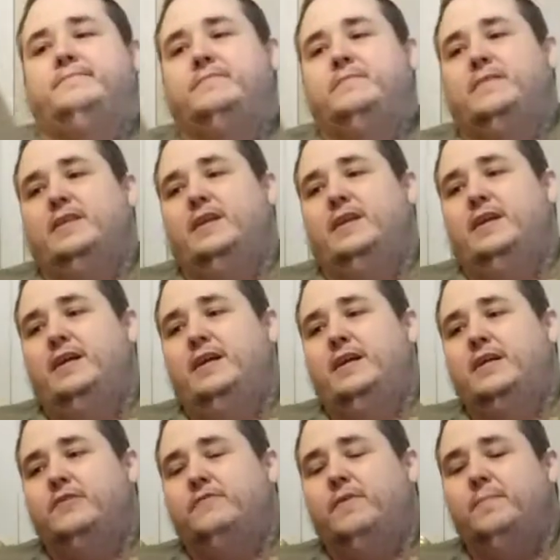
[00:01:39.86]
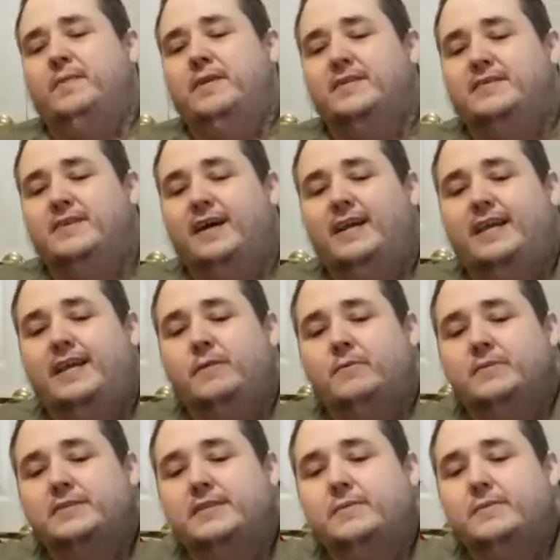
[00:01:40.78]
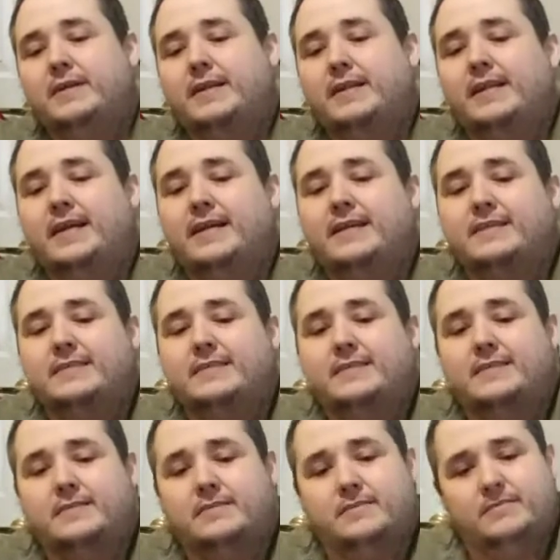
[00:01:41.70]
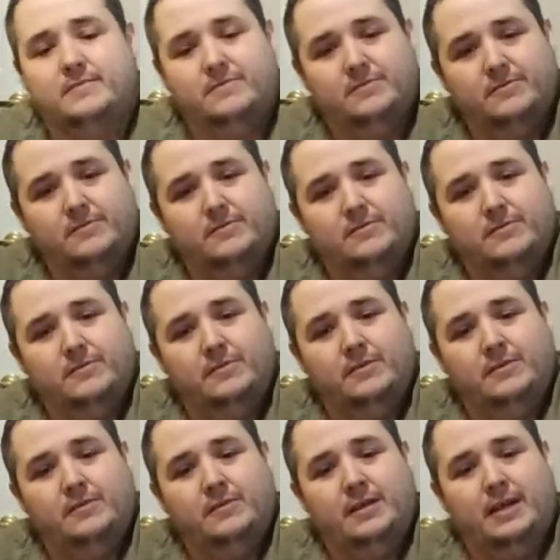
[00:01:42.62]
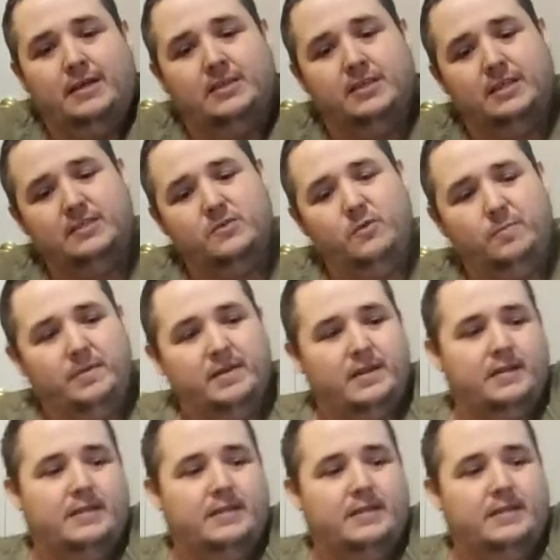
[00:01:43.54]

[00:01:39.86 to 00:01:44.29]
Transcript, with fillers: Go ahead. It's from Kentucky. We'll see what it is. I don't know what it is. let's open